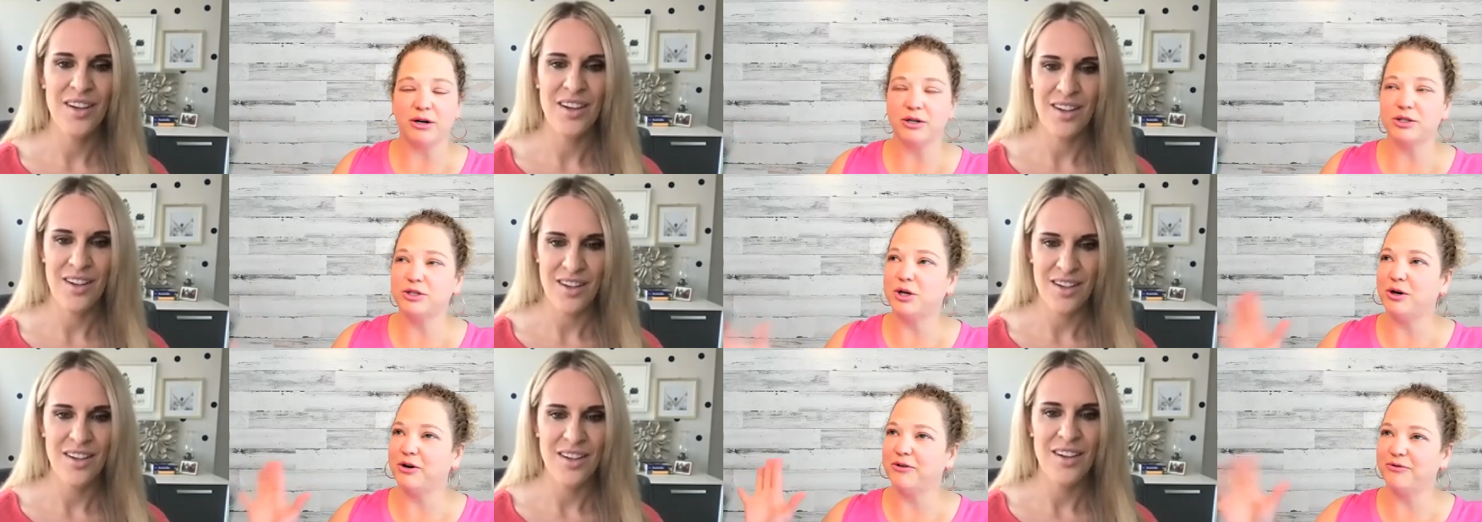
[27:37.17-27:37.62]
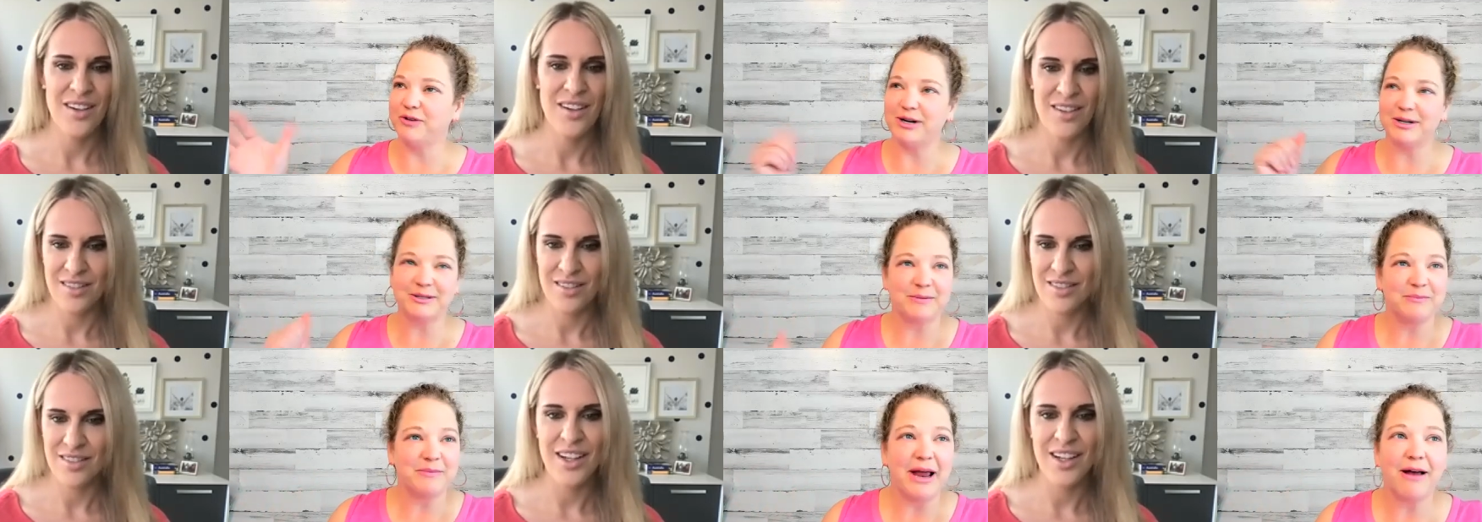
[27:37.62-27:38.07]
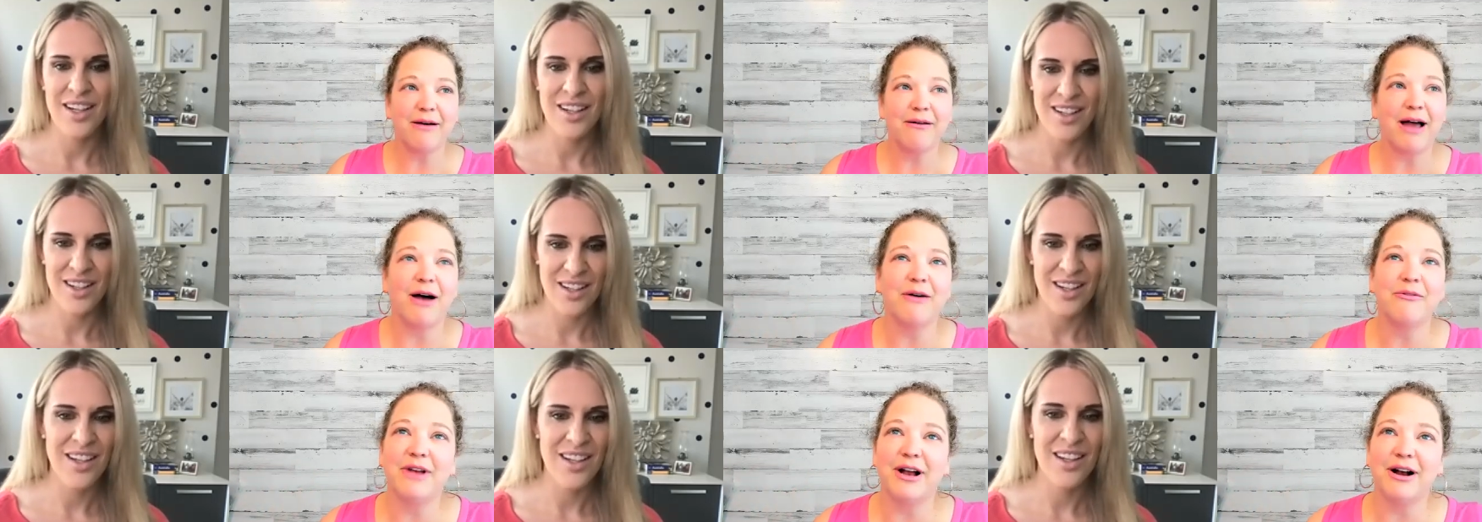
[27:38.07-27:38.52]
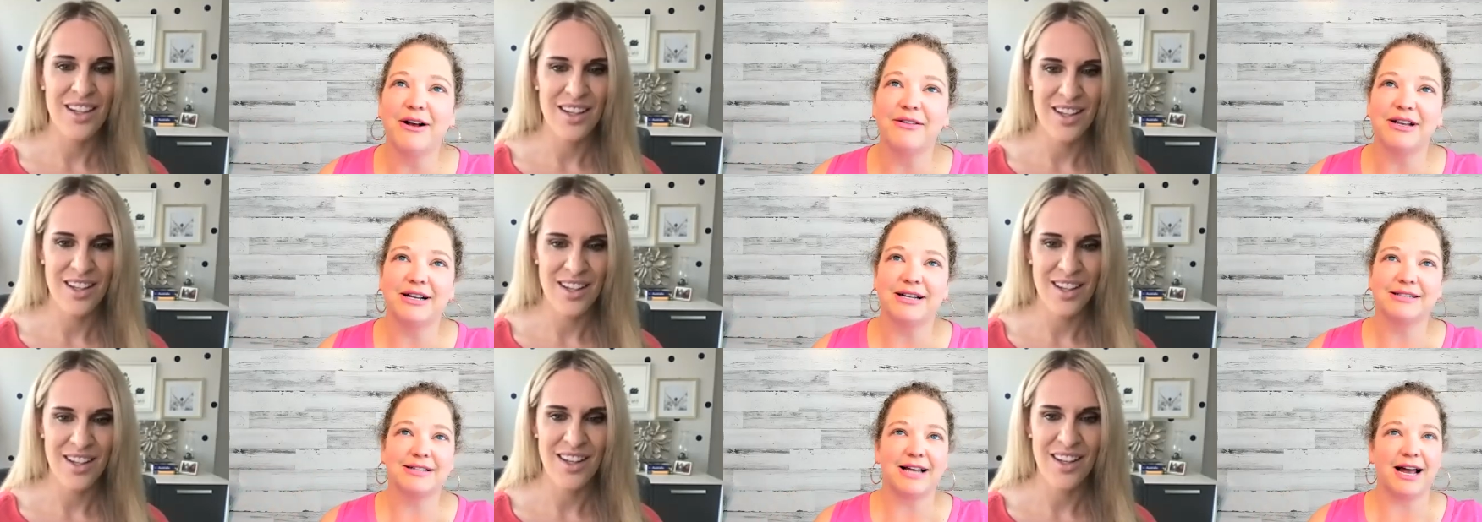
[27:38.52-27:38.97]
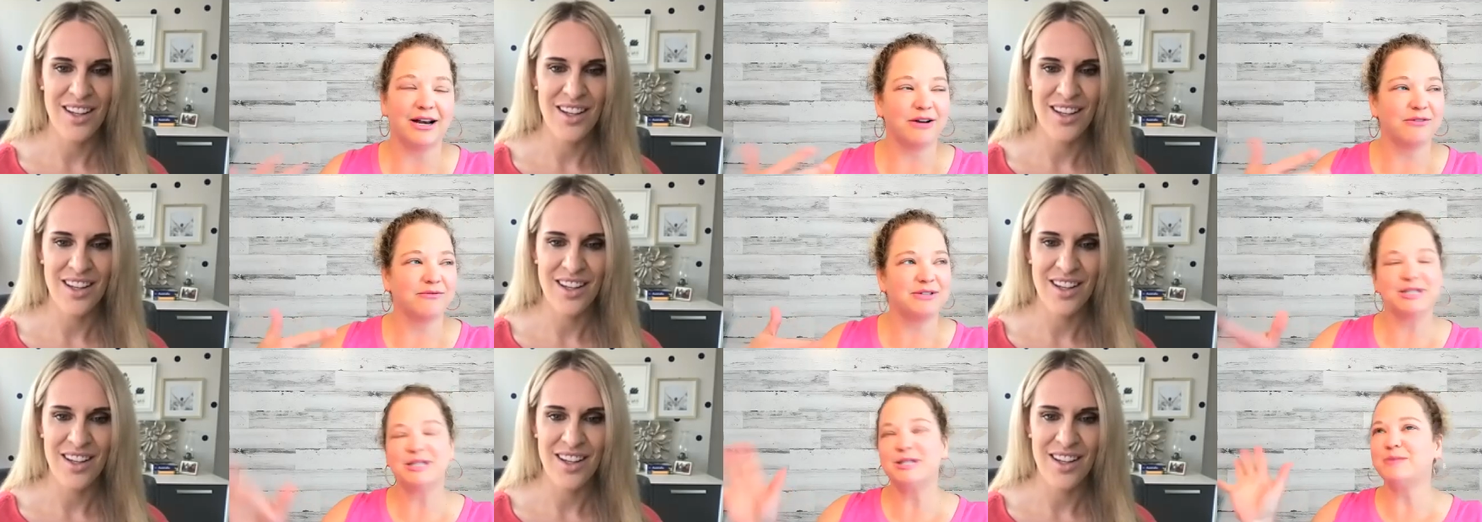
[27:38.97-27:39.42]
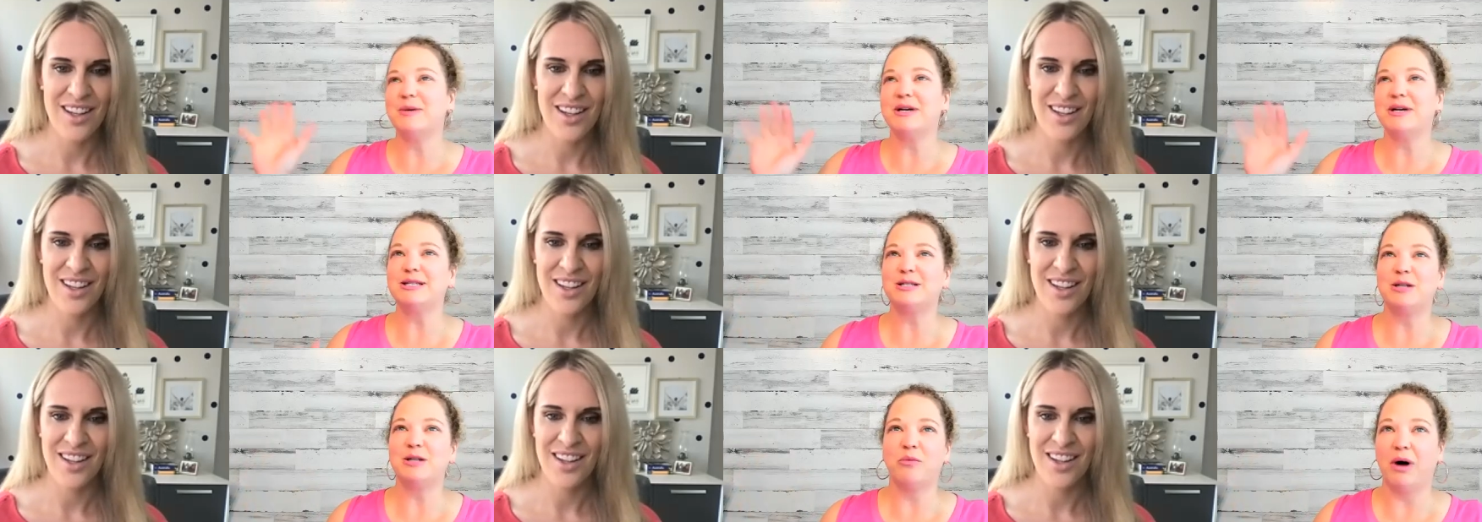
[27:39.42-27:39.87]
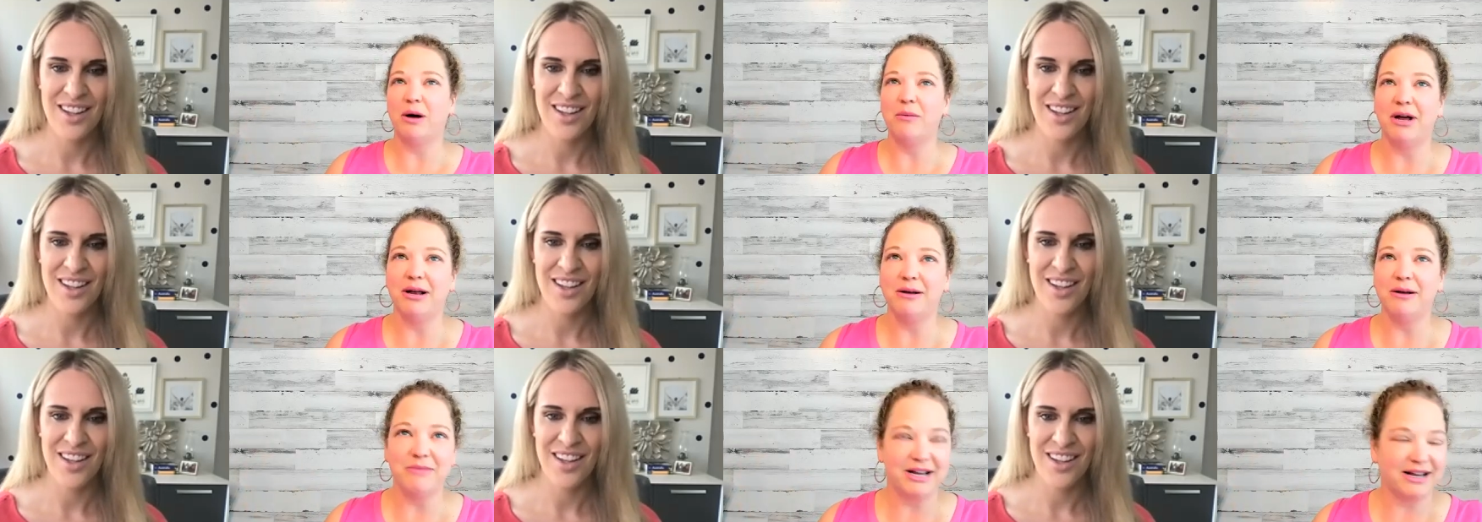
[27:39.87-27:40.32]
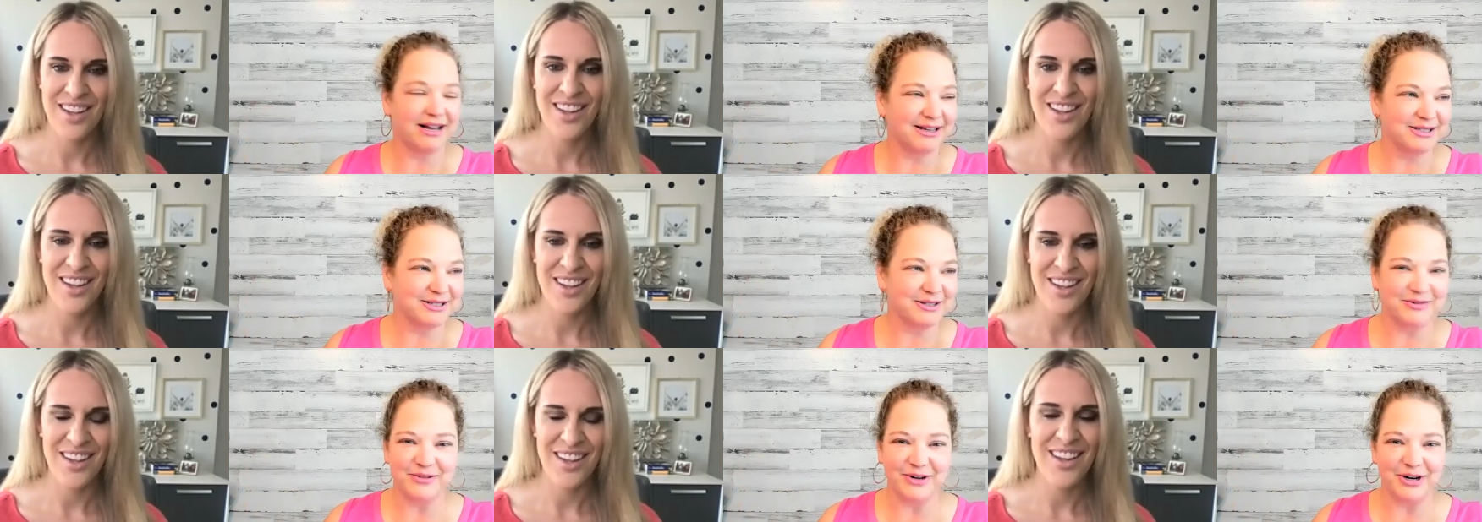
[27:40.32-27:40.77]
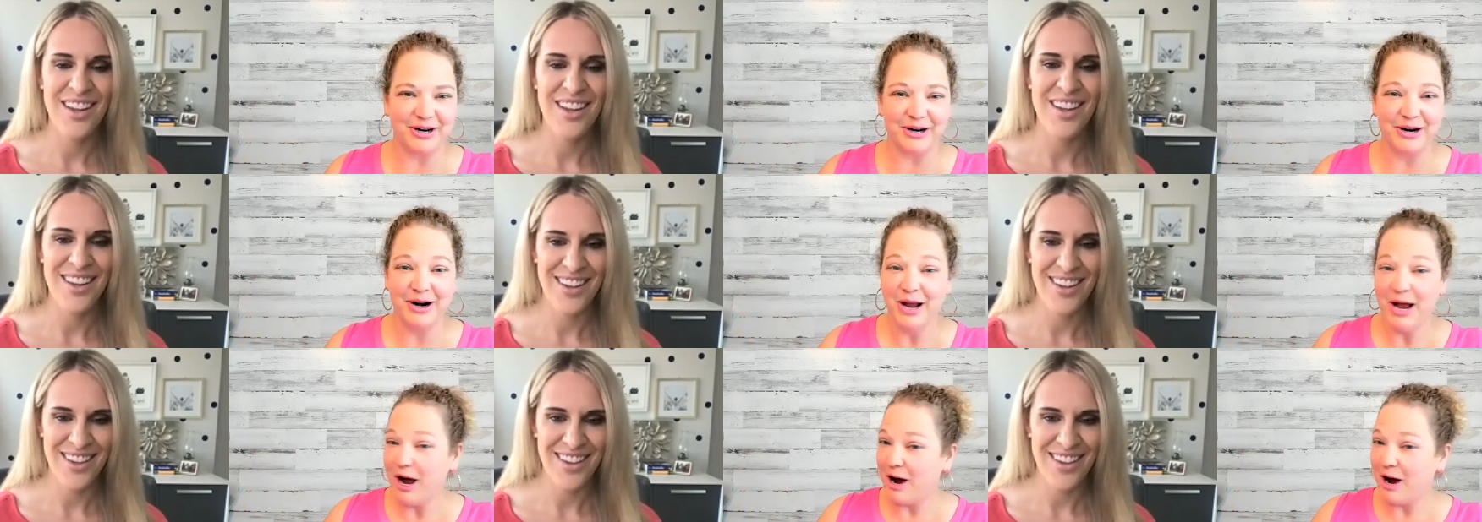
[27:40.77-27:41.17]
Speaker 1: So if there's a male out there that has kind of dismissed a woman because of her